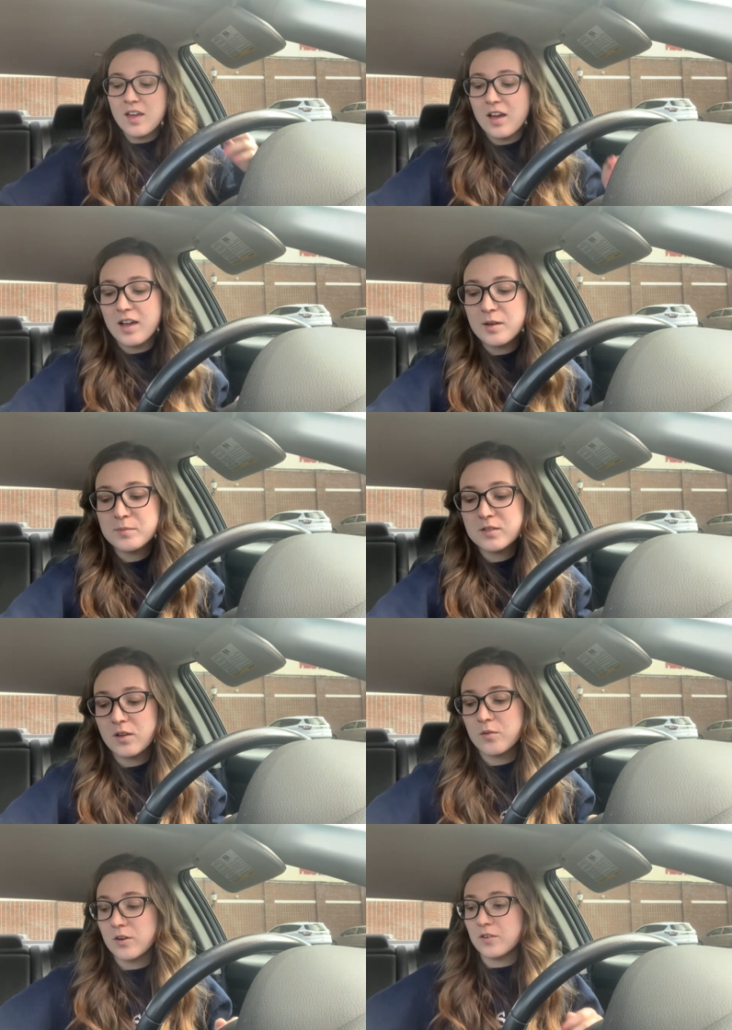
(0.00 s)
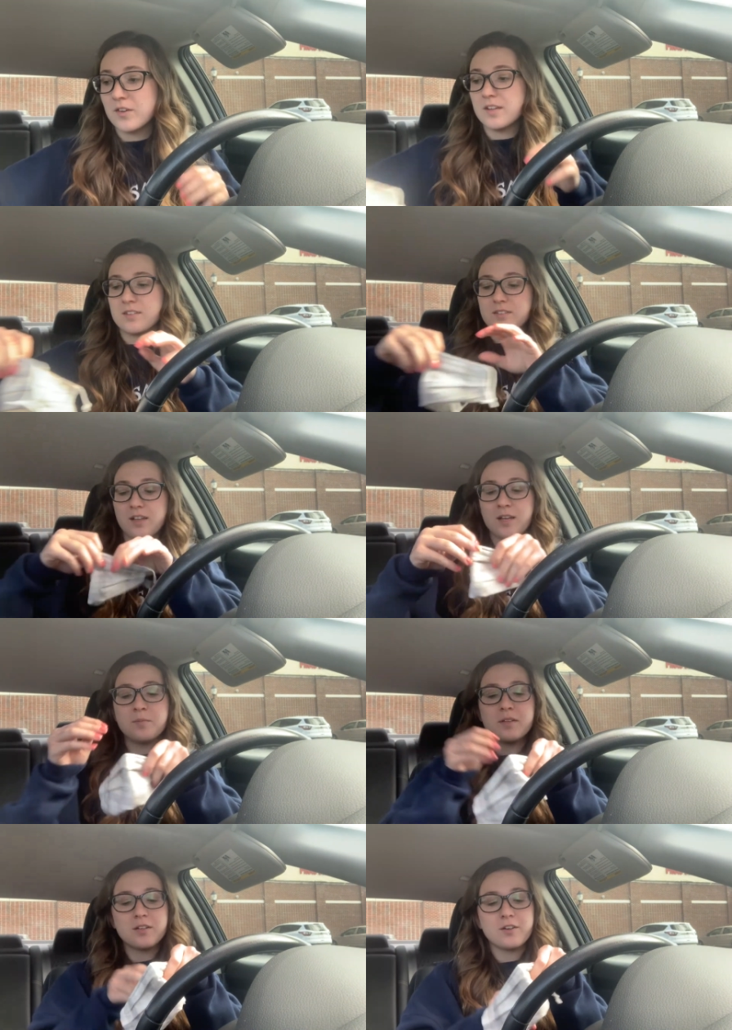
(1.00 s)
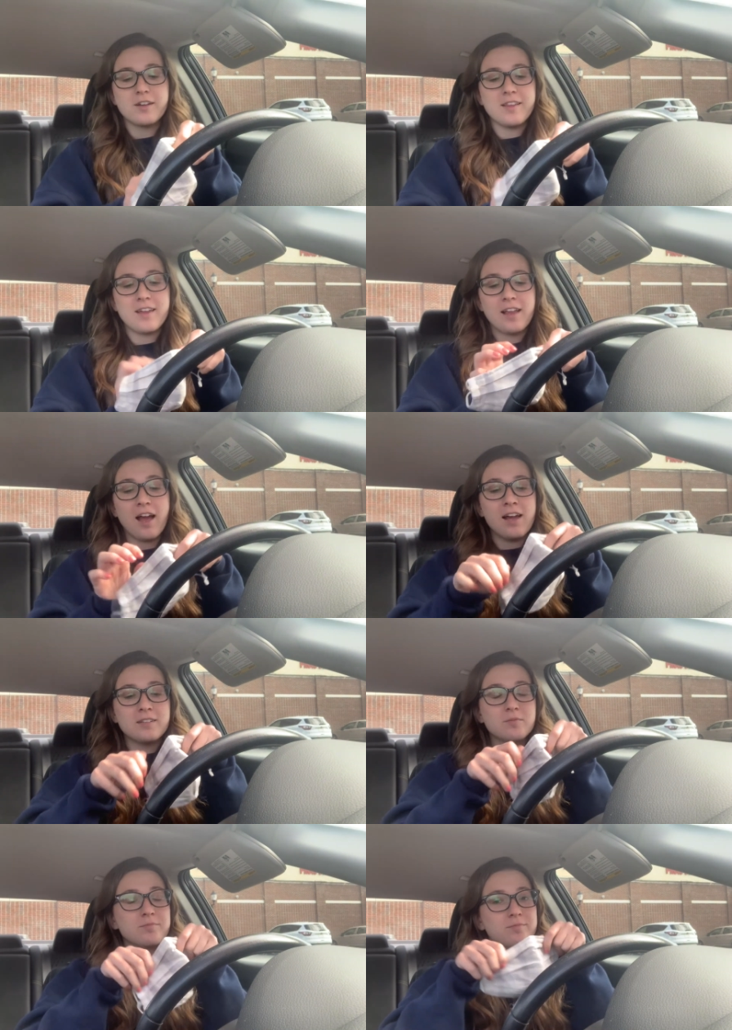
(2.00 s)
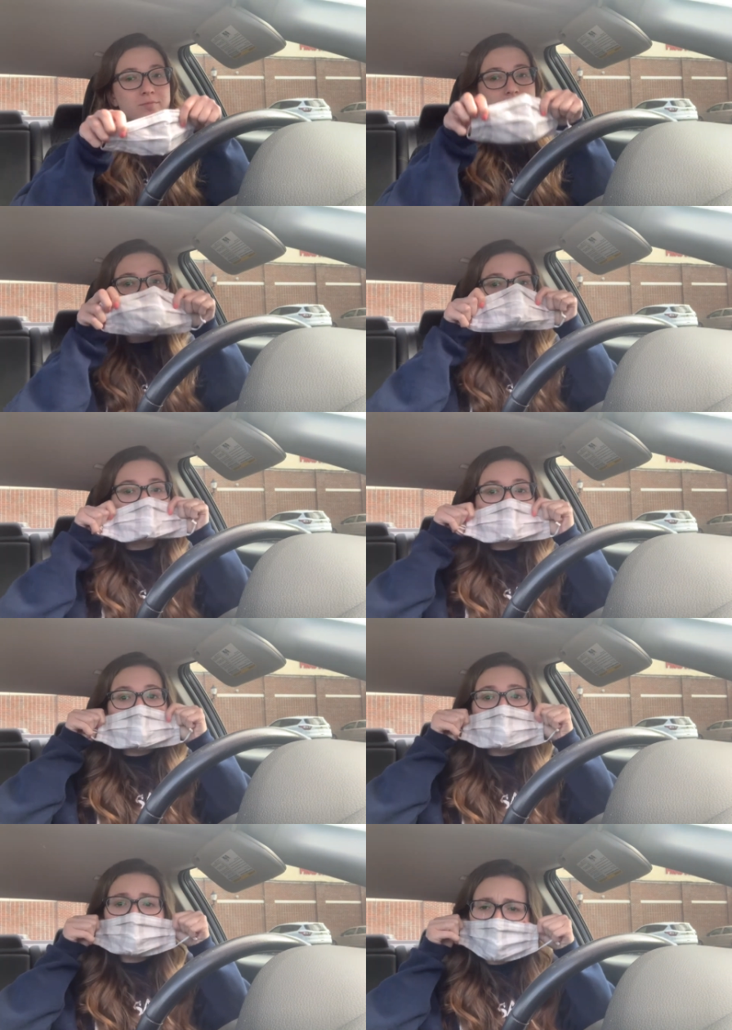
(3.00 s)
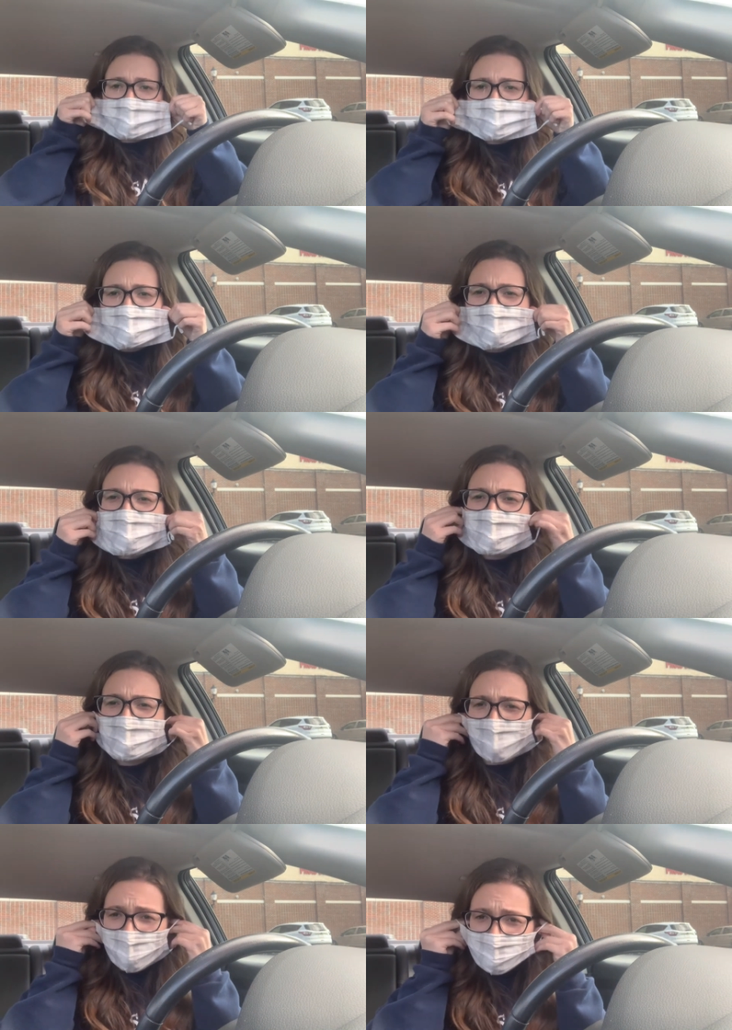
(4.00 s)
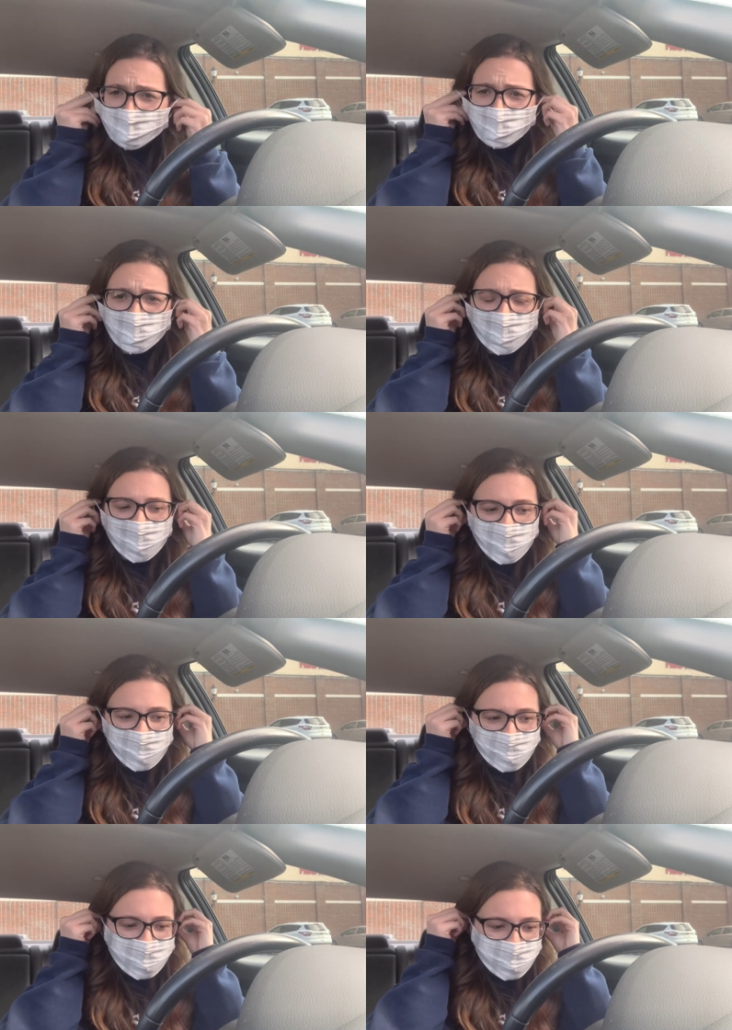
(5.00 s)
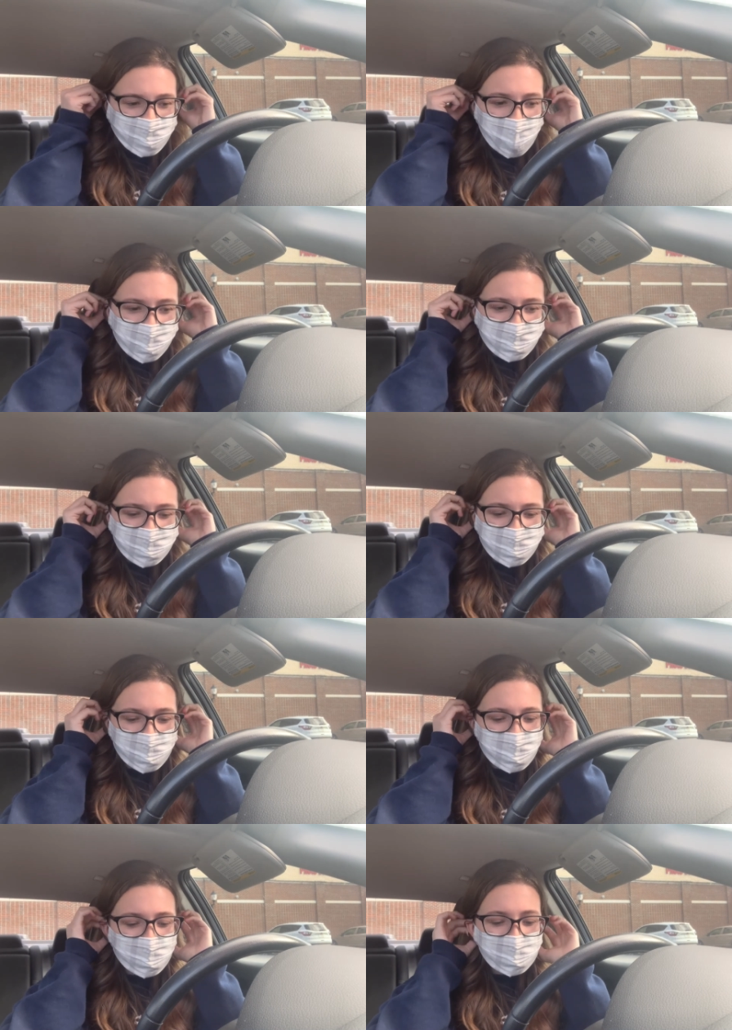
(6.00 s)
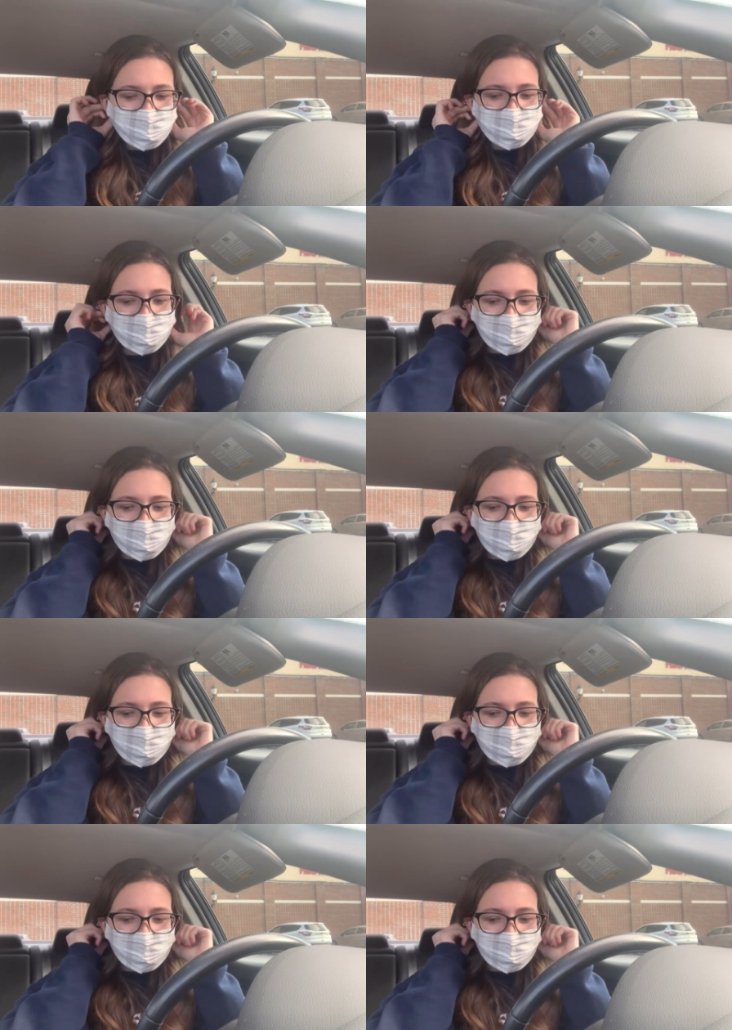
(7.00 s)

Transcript: I am so nervous. I am literally like, testing myself? Like that does not seem